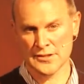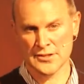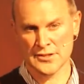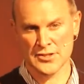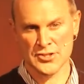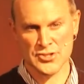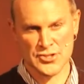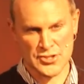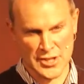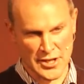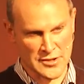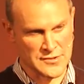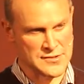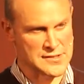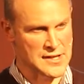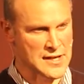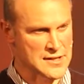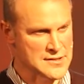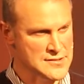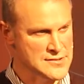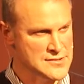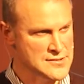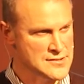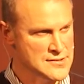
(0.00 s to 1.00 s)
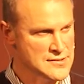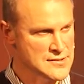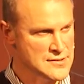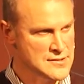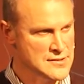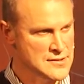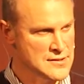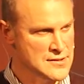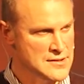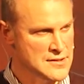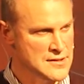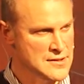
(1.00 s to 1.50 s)
shows us
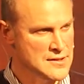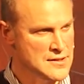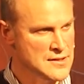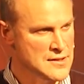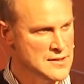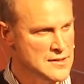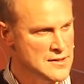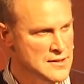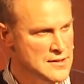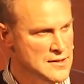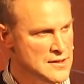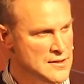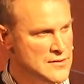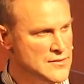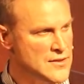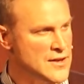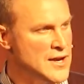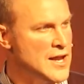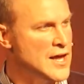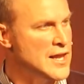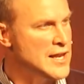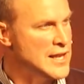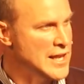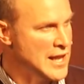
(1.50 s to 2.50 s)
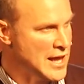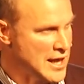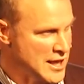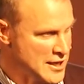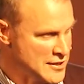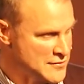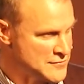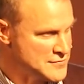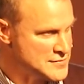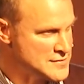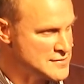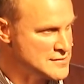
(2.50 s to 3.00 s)
that our
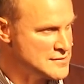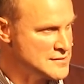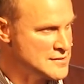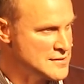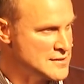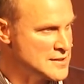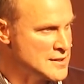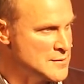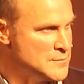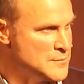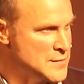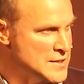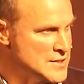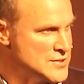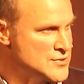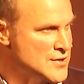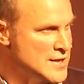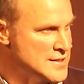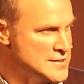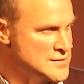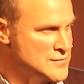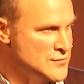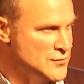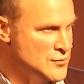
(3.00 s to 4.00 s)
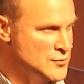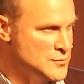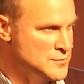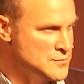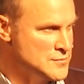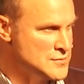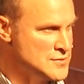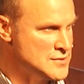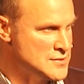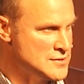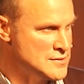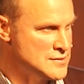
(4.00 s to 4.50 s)
lives can be
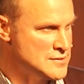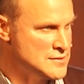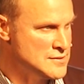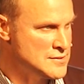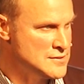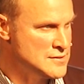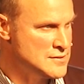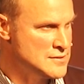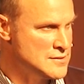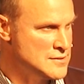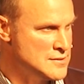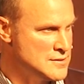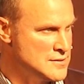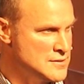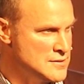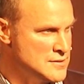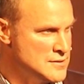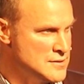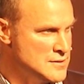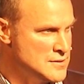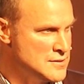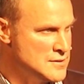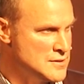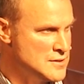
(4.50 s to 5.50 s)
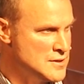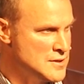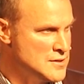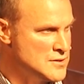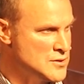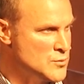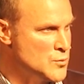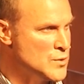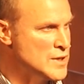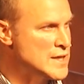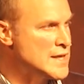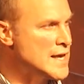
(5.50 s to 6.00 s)
transformed,
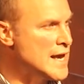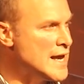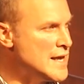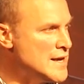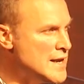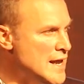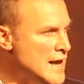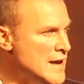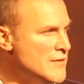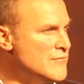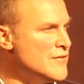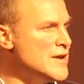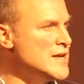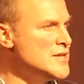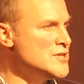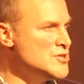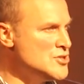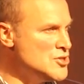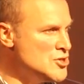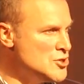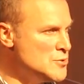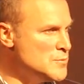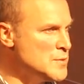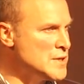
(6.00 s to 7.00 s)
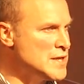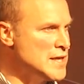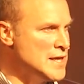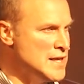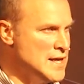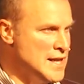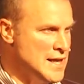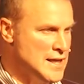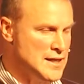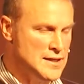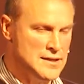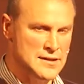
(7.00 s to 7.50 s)
that we can have a new
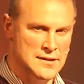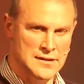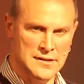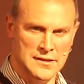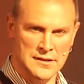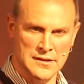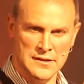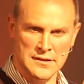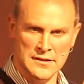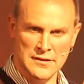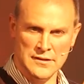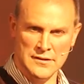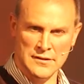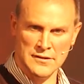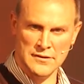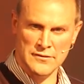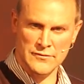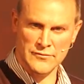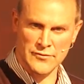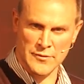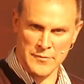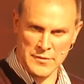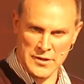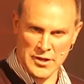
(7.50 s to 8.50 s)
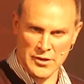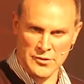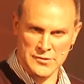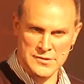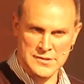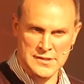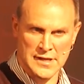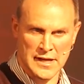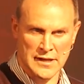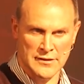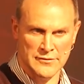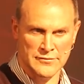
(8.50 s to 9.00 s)
beginning from the old
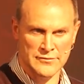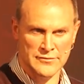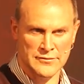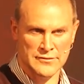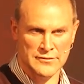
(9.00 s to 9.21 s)
self.